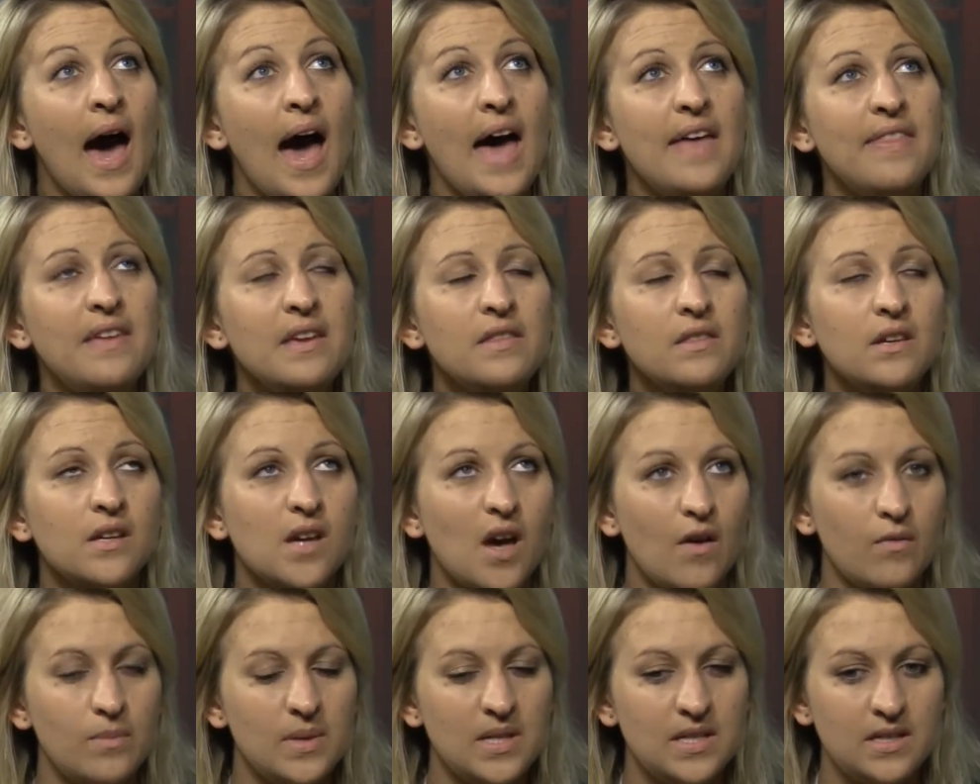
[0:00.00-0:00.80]
I think the
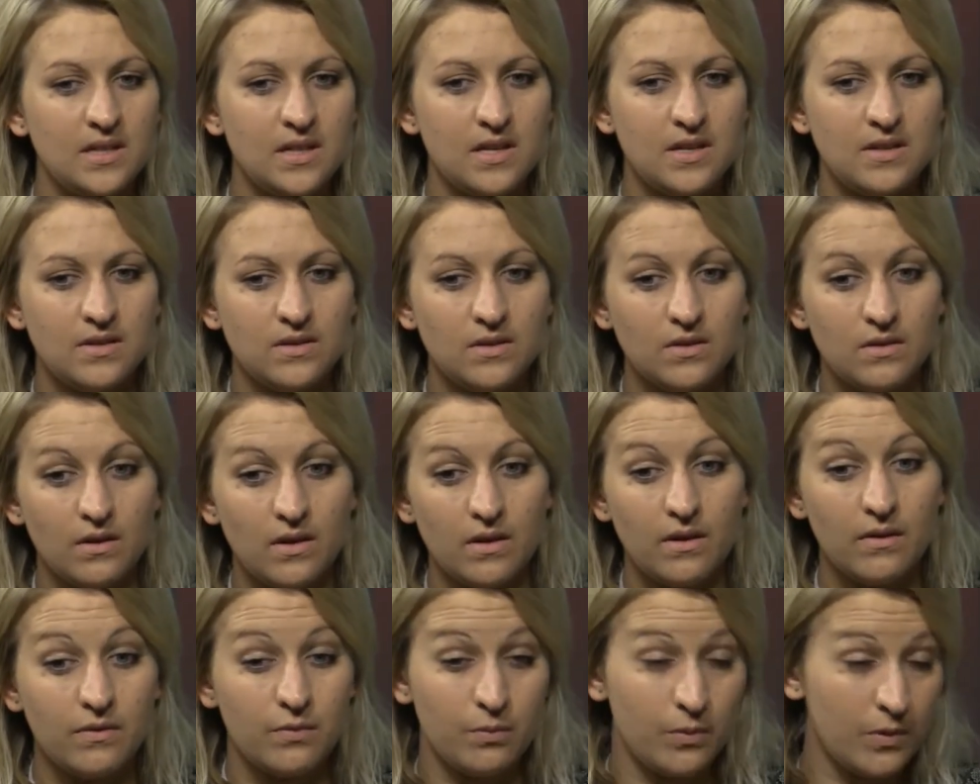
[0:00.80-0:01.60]
government is,
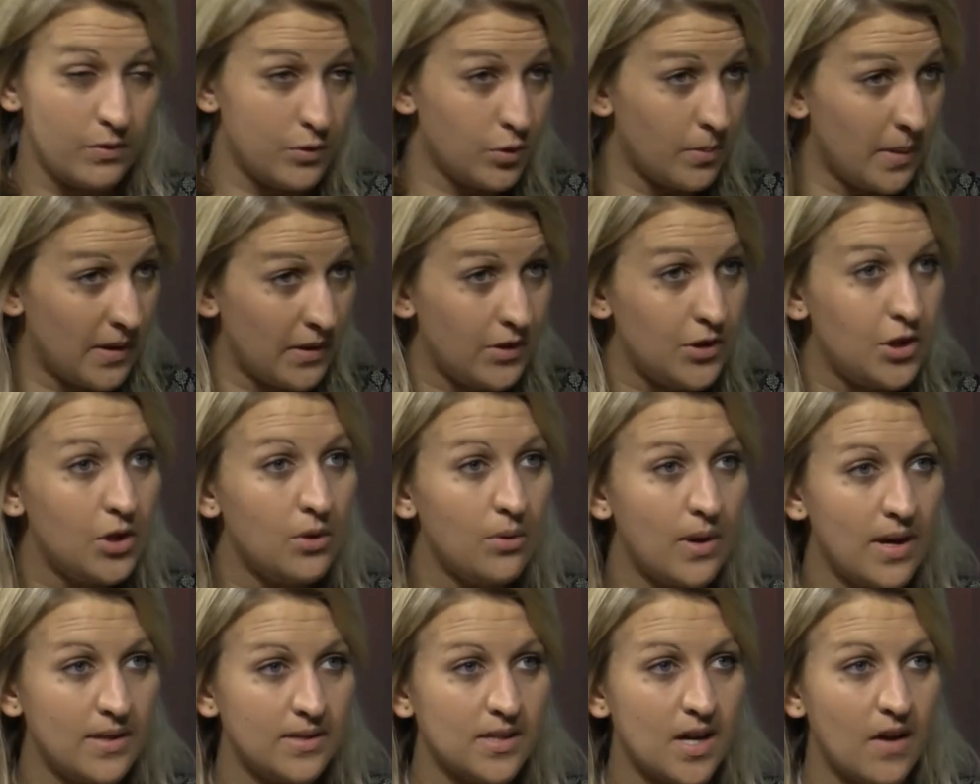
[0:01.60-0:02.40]
if we're talking about the
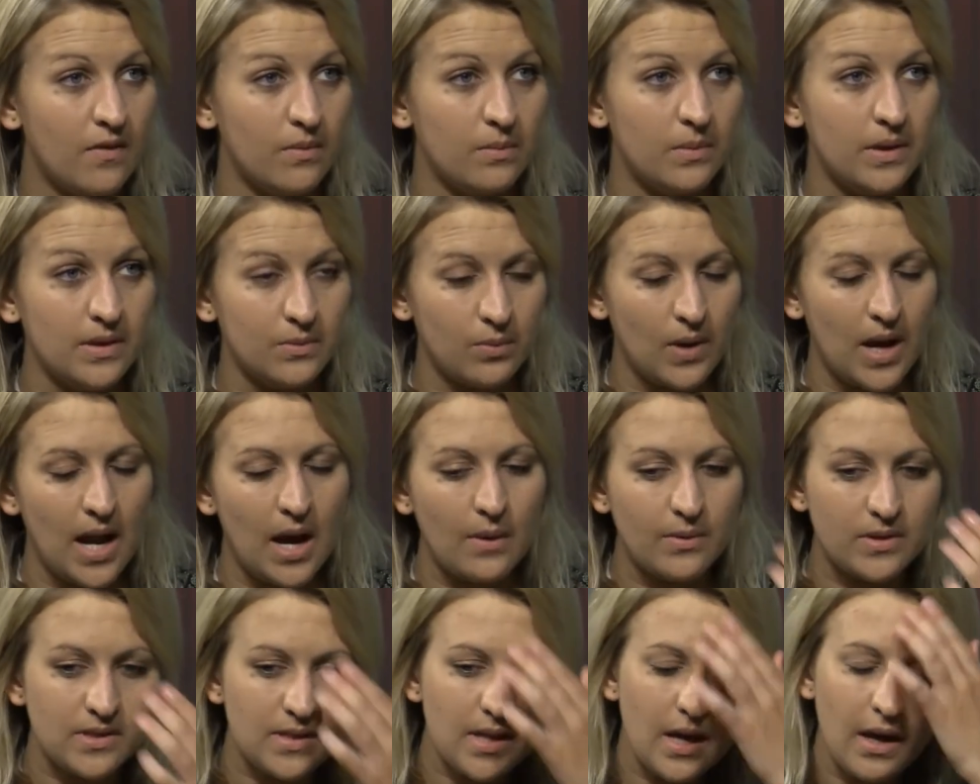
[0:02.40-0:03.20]
U.S. government while I
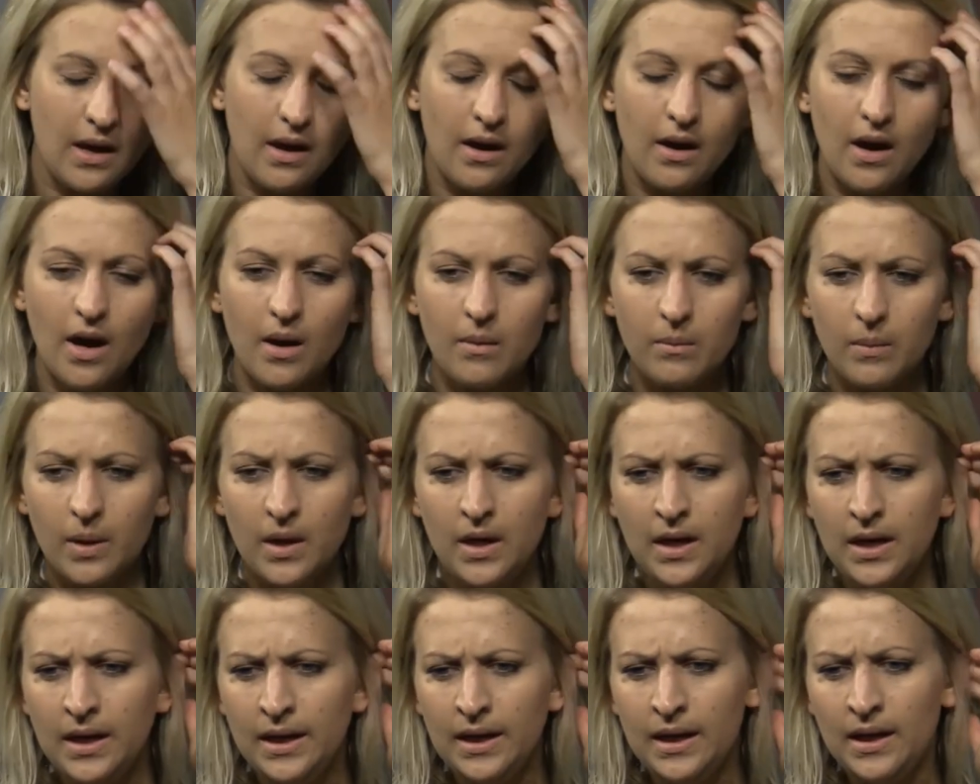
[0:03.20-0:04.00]
was there, I
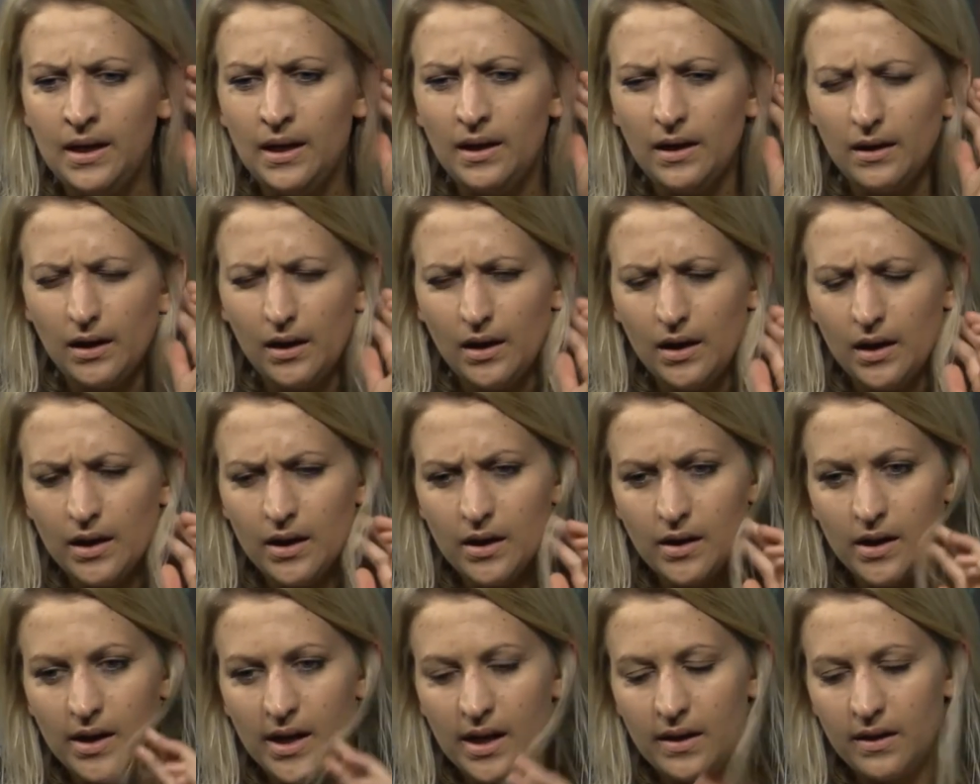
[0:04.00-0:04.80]

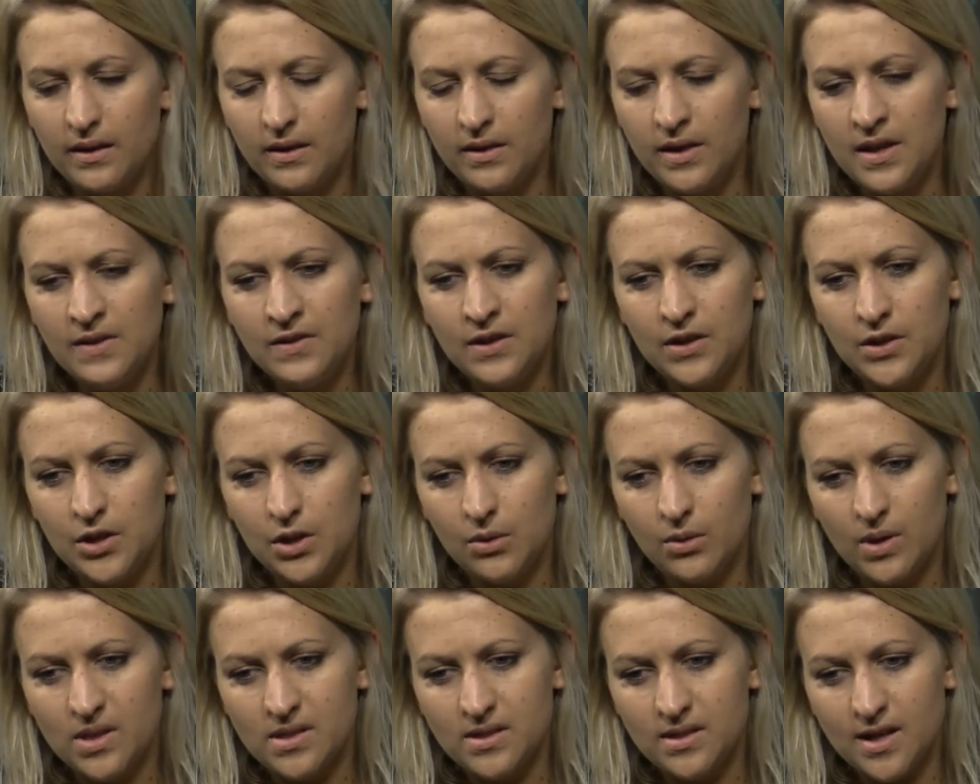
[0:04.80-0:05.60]
think the
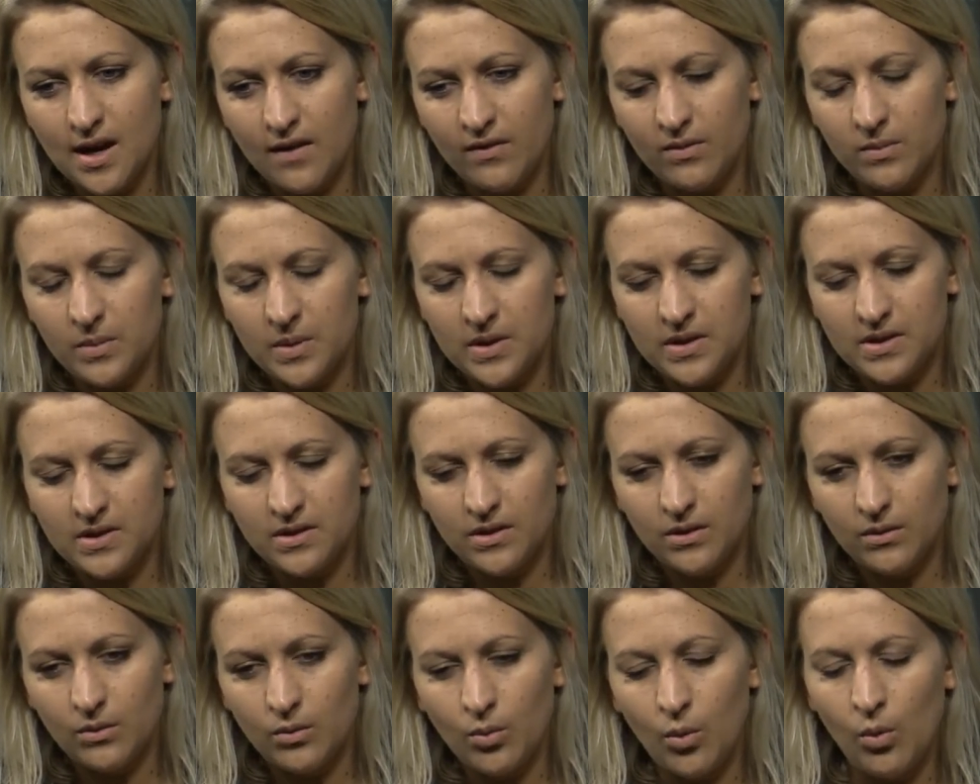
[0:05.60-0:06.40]
U.S. government,
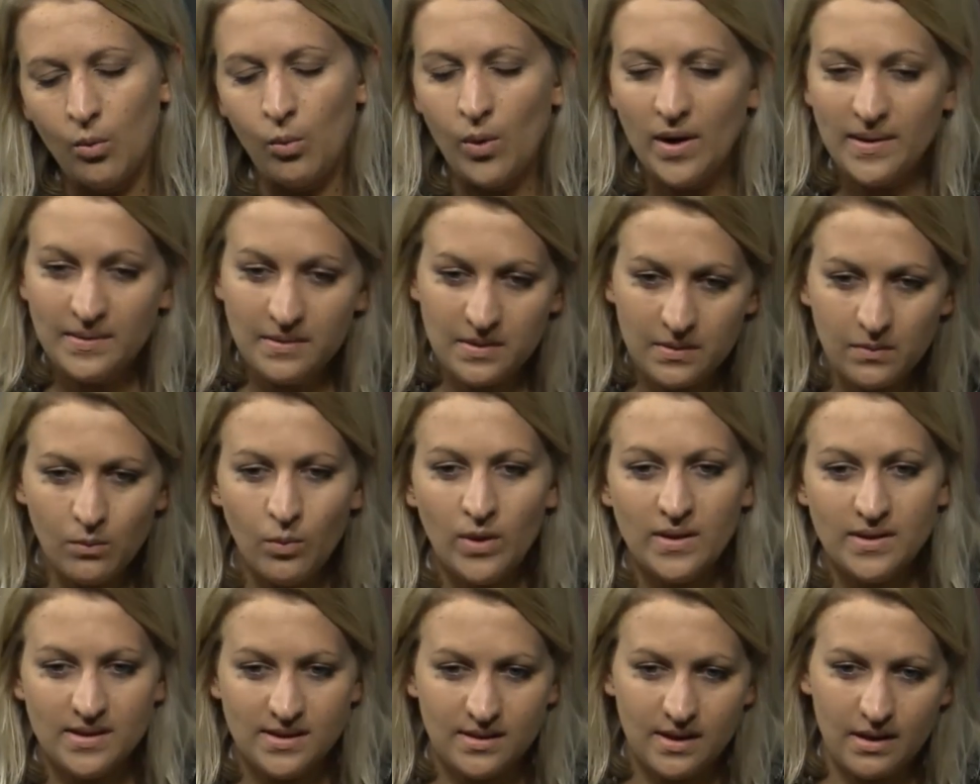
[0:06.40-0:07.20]
well,
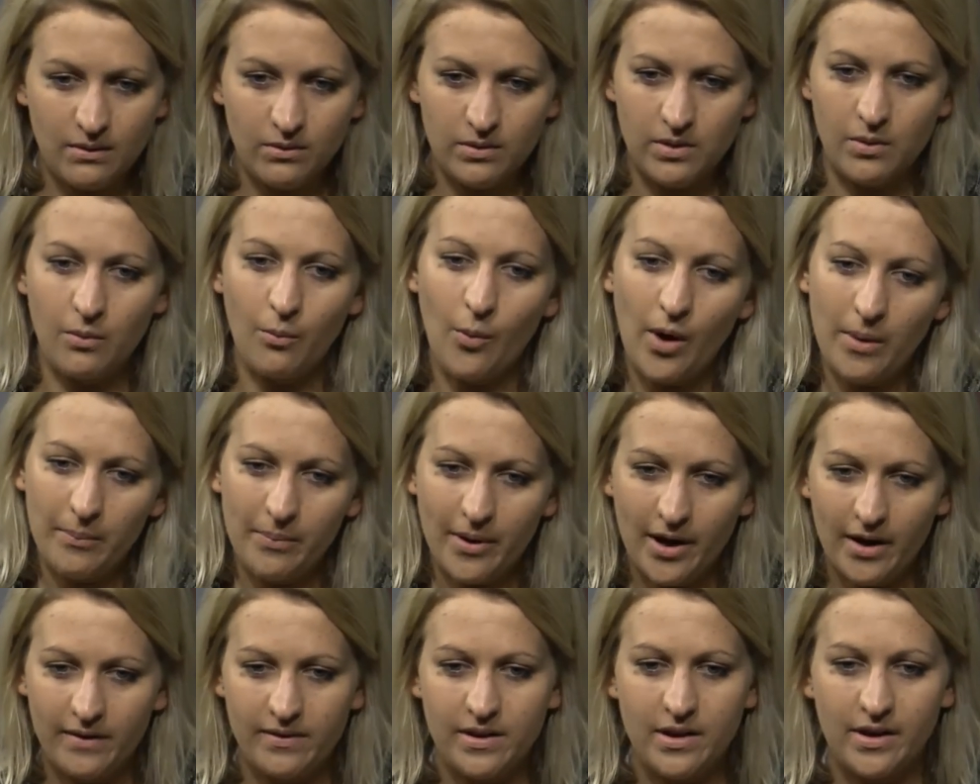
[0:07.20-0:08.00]
one
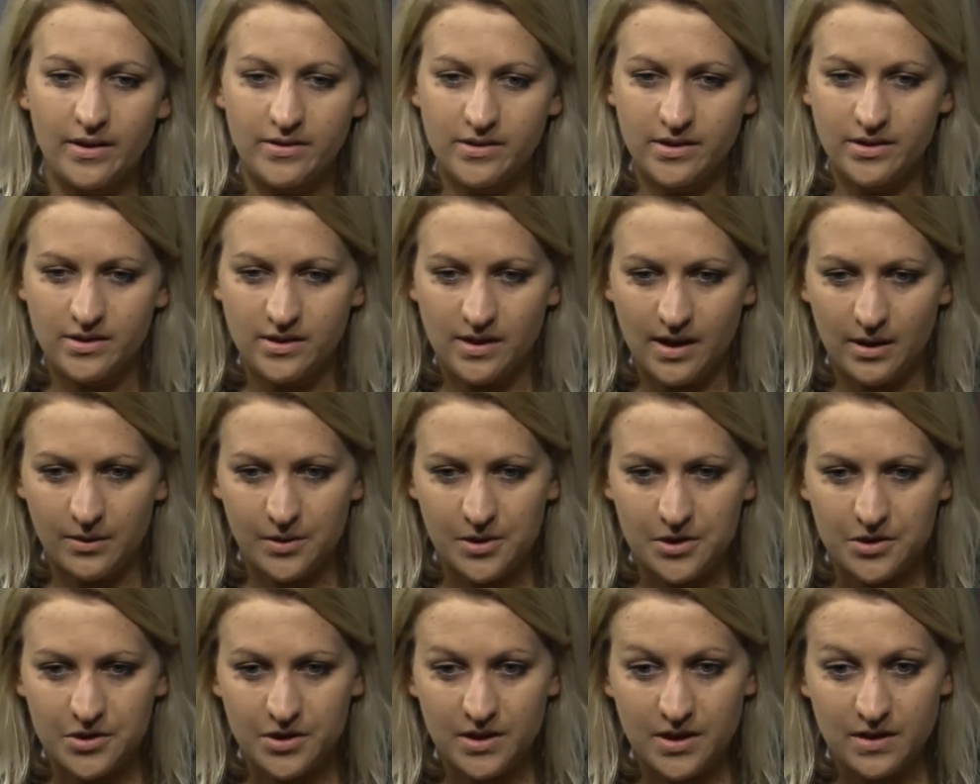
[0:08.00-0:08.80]
part of the answer to that
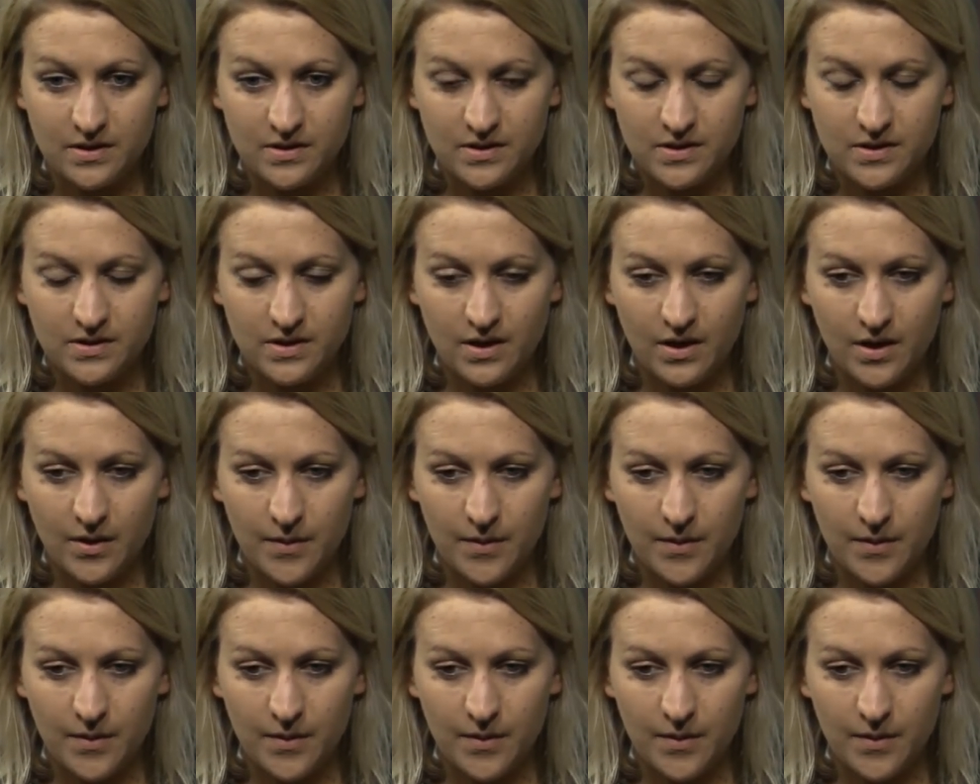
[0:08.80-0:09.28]
question is